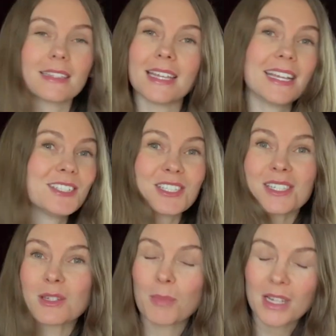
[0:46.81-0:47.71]
they
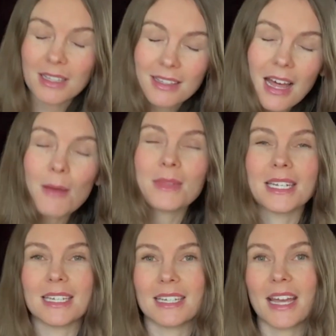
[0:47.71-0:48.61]
just
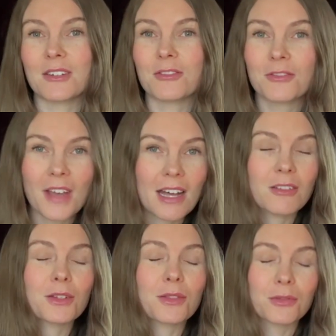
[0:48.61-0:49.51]
plummeted and
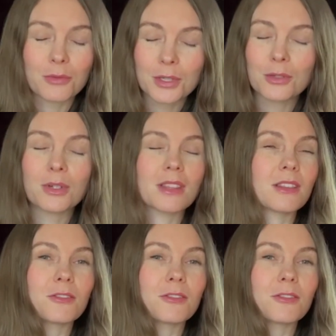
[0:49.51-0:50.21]
fell through the